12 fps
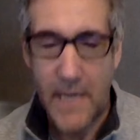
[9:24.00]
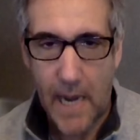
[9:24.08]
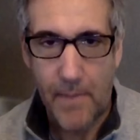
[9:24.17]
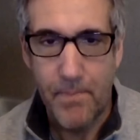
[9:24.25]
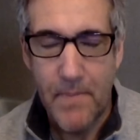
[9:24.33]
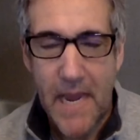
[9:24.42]

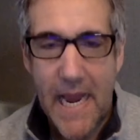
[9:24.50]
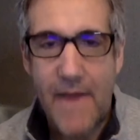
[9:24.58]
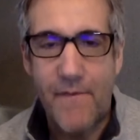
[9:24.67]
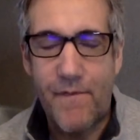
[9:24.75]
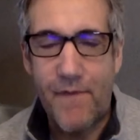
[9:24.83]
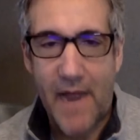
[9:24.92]
Yeah.
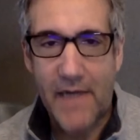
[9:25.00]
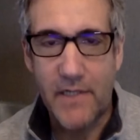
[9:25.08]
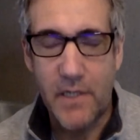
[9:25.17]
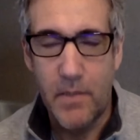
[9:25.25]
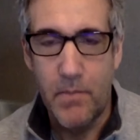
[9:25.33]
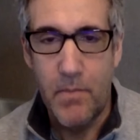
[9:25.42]
In
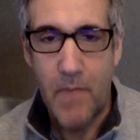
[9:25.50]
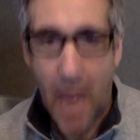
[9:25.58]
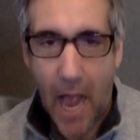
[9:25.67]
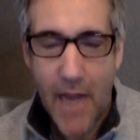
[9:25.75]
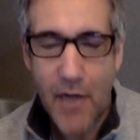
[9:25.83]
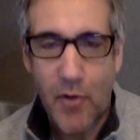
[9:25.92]
fact,
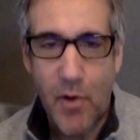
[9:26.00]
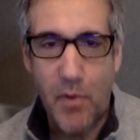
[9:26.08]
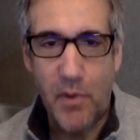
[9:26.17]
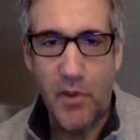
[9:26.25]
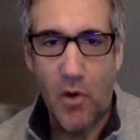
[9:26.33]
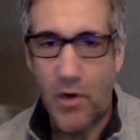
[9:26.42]
I agree
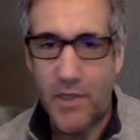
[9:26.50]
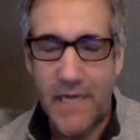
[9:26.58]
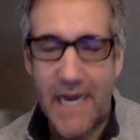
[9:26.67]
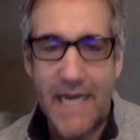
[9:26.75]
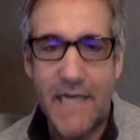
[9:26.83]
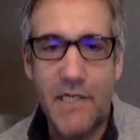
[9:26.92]
with Lawrence.
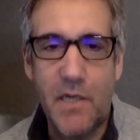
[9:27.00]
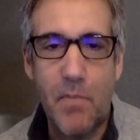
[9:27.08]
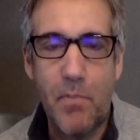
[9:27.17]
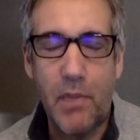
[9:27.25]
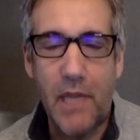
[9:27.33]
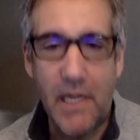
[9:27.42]
It is
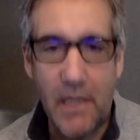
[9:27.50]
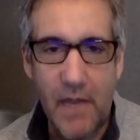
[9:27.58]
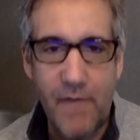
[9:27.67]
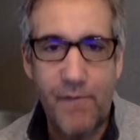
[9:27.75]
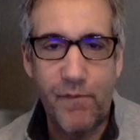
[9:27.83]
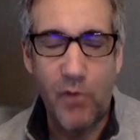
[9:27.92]

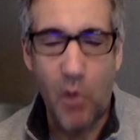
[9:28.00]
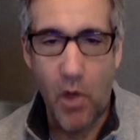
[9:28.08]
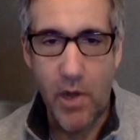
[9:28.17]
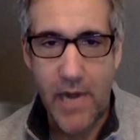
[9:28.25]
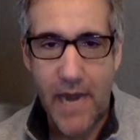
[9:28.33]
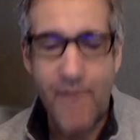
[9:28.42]
completely
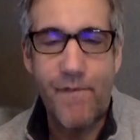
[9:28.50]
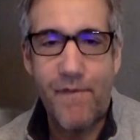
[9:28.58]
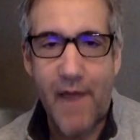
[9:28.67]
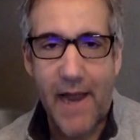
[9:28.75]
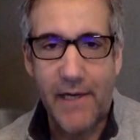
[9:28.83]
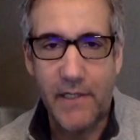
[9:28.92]
flawed. In
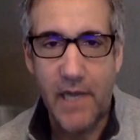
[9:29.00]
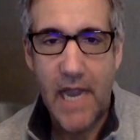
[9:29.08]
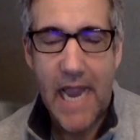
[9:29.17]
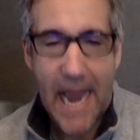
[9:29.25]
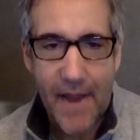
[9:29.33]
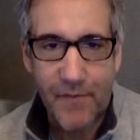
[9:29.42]
fact,
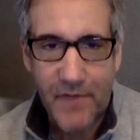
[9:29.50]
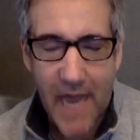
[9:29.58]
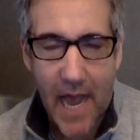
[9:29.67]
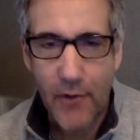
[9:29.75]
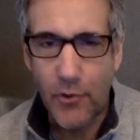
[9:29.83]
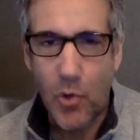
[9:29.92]
if
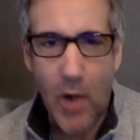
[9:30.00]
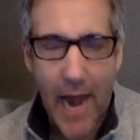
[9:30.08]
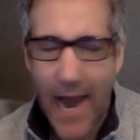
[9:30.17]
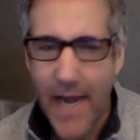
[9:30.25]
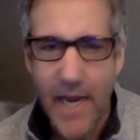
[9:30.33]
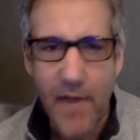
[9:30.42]
Donald or
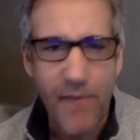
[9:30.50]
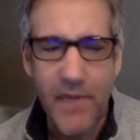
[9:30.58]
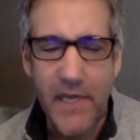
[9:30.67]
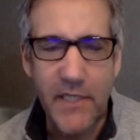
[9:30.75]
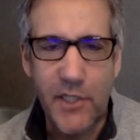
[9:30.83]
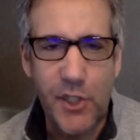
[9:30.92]
any of
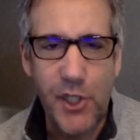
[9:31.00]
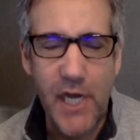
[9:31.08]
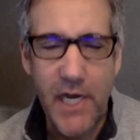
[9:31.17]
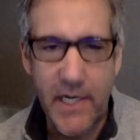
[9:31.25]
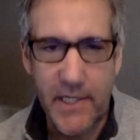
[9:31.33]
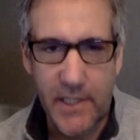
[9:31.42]
these
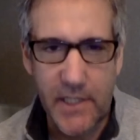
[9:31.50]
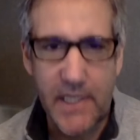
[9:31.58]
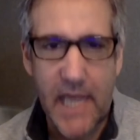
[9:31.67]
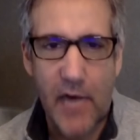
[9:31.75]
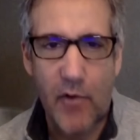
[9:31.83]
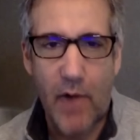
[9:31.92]
geniuses
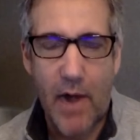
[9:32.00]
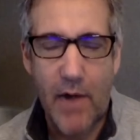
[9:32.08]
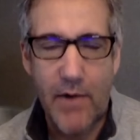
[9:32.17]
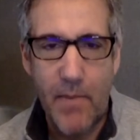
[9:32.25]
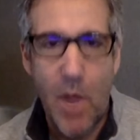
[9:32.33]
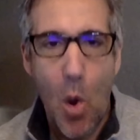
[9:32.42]
that are
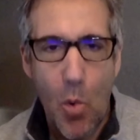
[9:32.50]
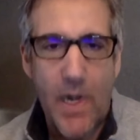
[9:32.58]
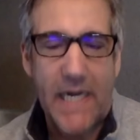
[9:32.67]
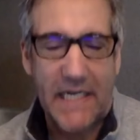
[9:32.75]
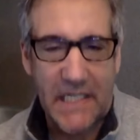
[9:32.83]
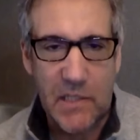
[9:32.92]
around him
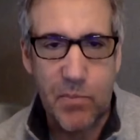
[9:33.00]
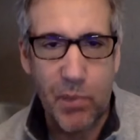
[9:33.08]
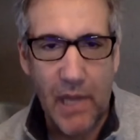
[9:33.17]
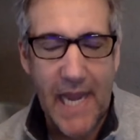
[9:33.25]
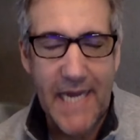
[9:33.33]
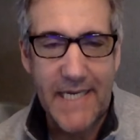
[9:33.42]
would
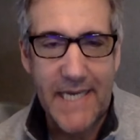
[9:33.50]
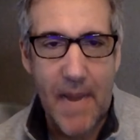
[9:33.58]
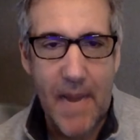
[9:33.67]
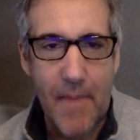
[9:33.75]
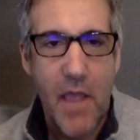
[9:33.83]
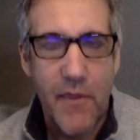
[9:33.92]
explain to
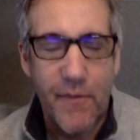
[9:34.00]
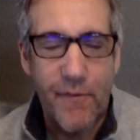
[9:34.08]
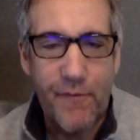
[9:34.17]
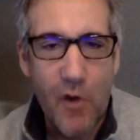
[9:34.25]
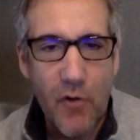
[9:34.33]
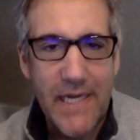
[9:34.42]
him the
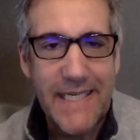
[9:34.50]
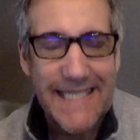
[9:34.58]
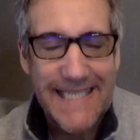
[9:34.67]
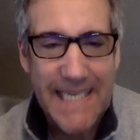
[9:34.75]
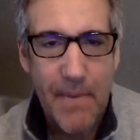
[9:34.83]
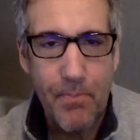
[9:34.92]
very
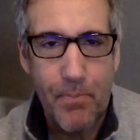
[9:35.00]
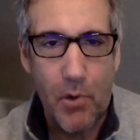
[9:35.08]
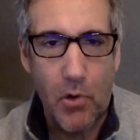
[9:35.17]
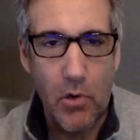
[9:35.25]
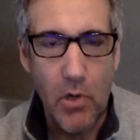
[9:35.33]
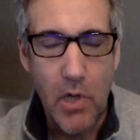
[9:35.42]

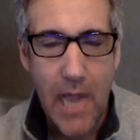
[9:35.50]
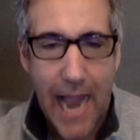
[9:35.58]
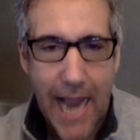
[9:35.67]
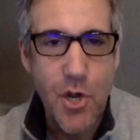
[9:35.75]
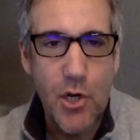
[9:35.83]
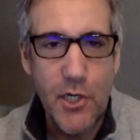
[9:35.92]
simple,
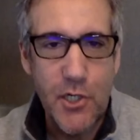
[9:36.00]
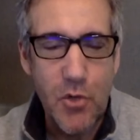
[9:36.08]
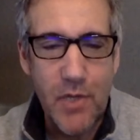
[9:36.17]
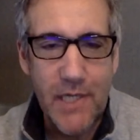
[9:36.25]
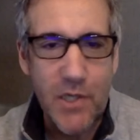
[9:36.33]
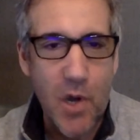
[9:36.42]
and you could
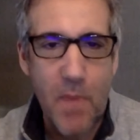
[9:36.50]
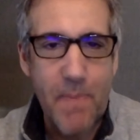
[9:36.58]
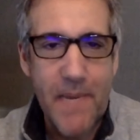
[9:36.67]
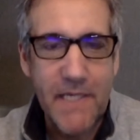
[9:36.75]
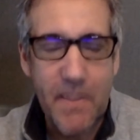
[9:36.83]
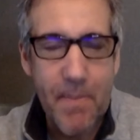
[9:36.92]
do this on a
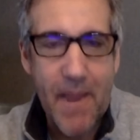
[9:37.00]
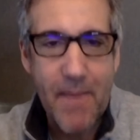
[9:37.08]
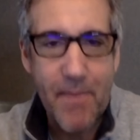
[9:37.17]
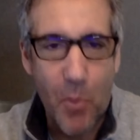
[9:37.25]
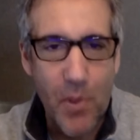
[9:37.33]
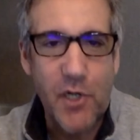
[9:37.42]
piece of
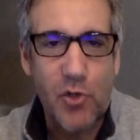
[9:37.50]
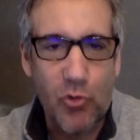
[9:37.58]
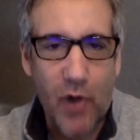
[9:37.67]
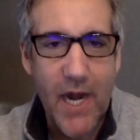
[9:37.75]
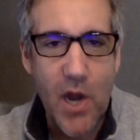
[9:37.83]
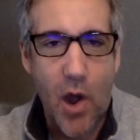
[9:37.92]
paper with a
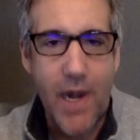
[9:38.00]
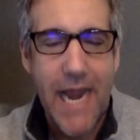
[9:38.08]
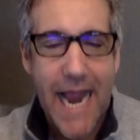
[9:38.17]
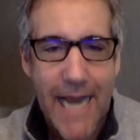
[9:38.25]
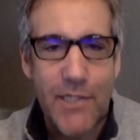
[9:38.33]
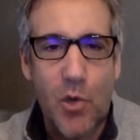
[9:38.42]
crayon.
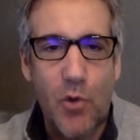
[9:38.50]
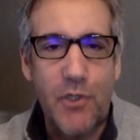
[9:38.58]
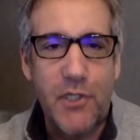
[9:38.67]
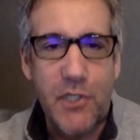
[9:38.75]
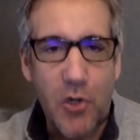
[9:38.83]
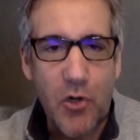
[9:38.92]
It's called
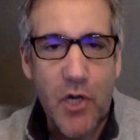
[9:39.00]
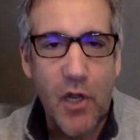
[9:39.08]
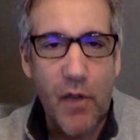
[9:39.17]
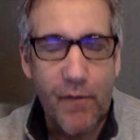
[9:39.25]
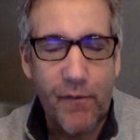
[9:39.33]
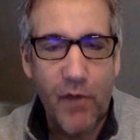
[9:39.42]
the
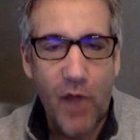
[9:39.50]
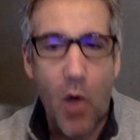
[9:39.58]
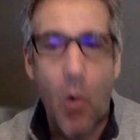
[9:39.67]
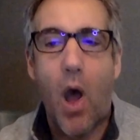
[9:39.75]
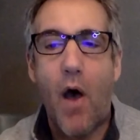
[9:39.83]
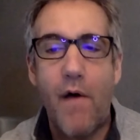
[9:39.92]
circular
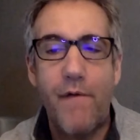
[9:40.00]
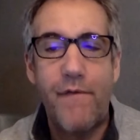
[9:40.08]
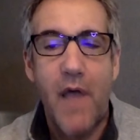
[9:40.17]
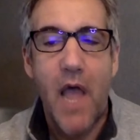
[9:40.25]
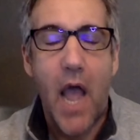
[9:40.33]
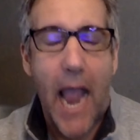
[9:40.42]
flow
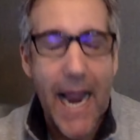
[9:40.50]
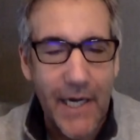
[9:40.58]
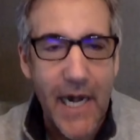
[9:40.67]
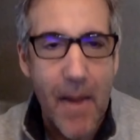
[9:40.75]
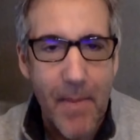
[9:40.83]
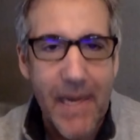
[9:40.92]
of
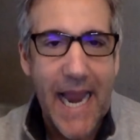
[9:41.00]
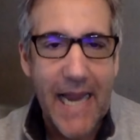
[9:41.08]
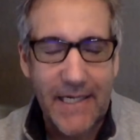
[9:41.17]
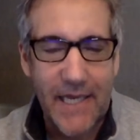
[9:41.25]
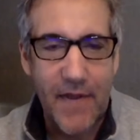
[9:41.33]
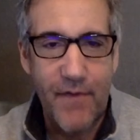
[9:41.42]
economic
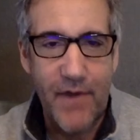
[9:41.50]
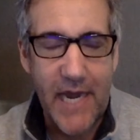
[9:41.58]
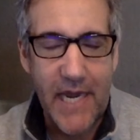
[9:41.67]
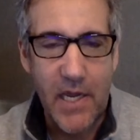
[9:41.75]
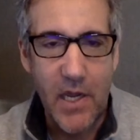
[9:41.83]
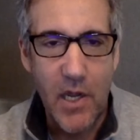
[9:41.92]

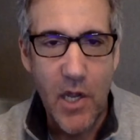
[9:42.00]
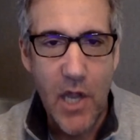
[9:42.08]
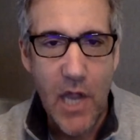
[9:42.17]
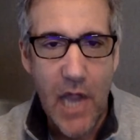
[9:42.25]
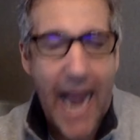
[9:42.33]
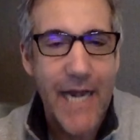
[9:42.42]
activity.
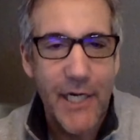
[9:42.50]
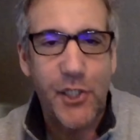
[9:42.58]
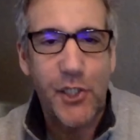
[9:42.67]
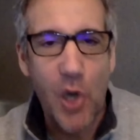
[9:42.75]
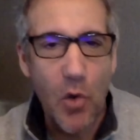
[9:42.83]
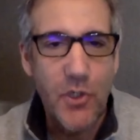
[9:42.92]
And it
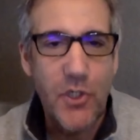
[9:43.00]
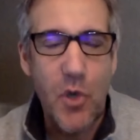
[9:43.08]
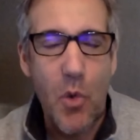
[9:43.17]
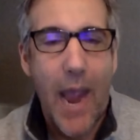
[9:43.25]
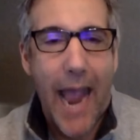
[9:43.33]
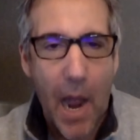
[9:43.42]
shows
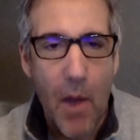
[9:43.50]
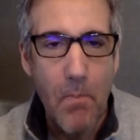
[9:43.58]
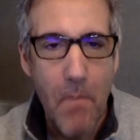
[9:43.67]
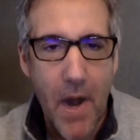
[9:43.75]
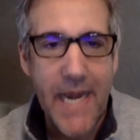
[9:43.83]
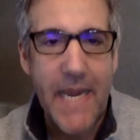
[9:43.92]
you how
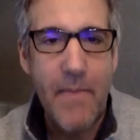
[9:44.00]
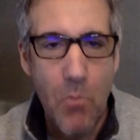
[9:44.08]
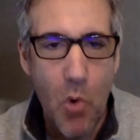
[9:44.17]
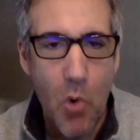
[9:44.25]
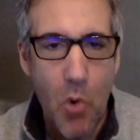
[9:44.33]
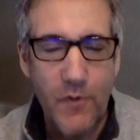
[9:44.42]
money
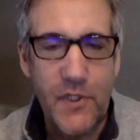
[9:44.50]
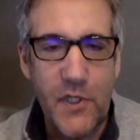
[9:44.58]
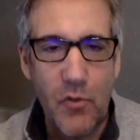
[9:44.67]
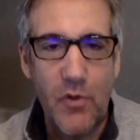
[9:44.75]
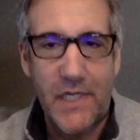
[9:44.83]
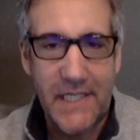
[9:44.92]
moves
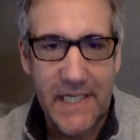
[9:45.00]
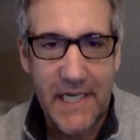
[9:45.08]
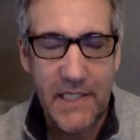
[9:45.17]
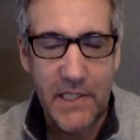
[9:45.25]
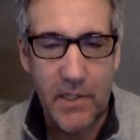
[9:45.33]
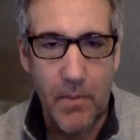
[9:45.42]
through the
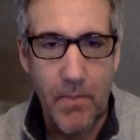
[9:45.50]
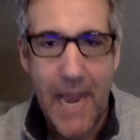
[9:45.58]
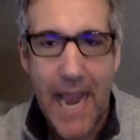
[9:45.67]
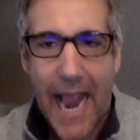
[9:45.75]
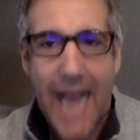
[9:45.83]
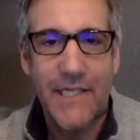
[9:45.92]

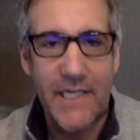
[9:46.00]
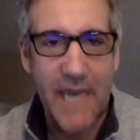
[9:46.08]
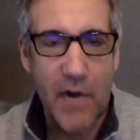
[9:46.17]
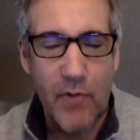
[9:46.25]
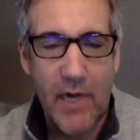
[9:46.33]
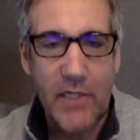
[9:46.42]
system as a
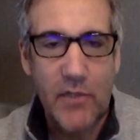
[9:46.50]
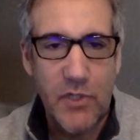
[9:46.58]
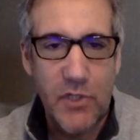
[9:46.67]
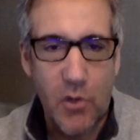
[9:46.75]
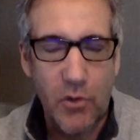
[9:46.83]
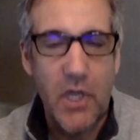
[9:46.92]
direct
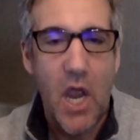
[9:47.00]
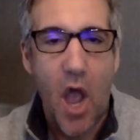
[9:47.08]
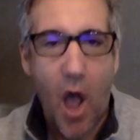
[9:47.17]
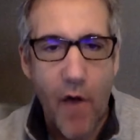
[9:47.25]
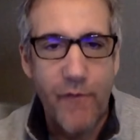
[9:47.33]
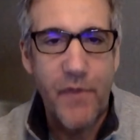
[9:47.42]
result
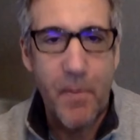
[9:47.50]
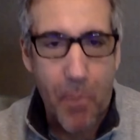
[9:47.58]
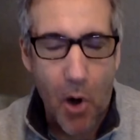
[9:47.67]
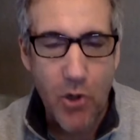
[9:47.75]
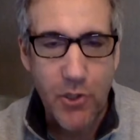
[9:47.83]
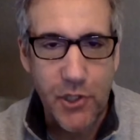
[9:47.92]
of the
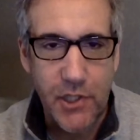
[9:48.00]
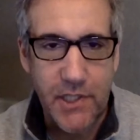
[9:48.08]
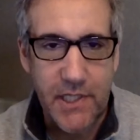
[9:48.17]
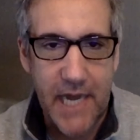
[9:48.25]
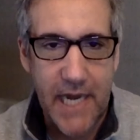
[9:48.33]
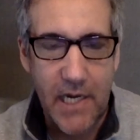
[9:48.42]

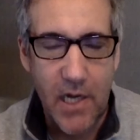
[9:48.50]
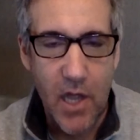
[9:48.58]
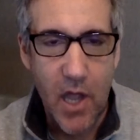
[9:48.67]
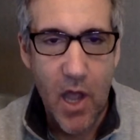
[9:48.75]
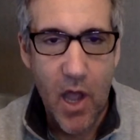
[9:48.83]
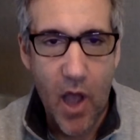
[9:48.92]
purchasing
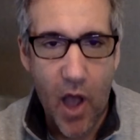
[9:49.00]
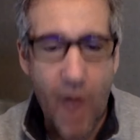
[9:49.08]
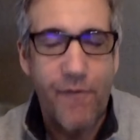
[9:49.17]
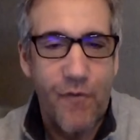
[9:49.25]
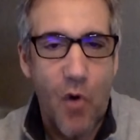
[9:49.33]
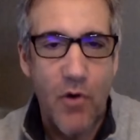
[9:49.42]

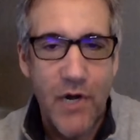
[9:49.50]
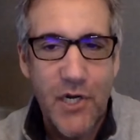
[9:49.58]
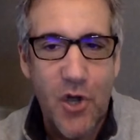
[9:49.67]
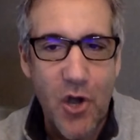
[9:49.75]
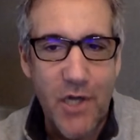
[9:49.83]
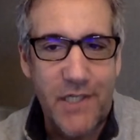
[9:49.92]
of foreign
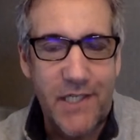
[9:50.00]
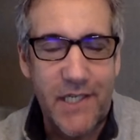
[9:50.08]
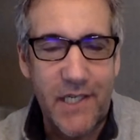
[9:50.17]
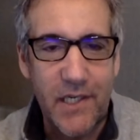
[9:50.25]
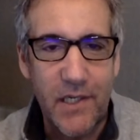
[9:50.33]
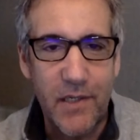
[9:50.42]

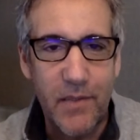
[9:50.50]
goods.